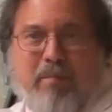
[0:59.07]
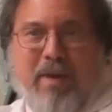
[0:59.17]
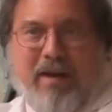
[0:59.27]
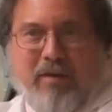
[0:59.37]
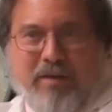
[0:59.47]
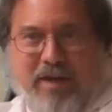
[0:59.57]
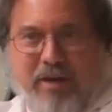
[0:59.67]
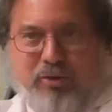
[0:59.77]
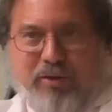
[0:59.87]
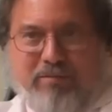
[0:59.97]
medical
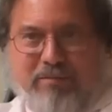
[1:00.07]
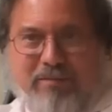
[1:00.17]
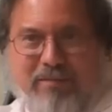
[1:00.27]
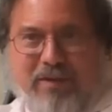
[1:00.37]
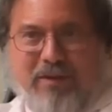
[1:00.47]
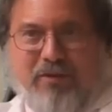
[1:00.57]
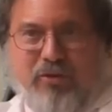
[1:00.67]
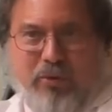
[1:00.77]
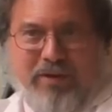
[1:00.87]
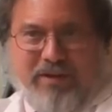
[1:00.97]
attention
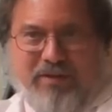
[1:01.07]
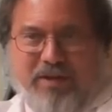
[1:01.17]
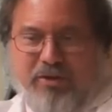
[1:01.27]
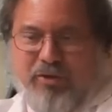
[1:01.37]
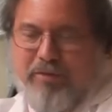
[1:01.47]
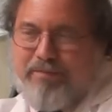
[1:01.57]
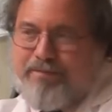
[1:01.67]
during the seizure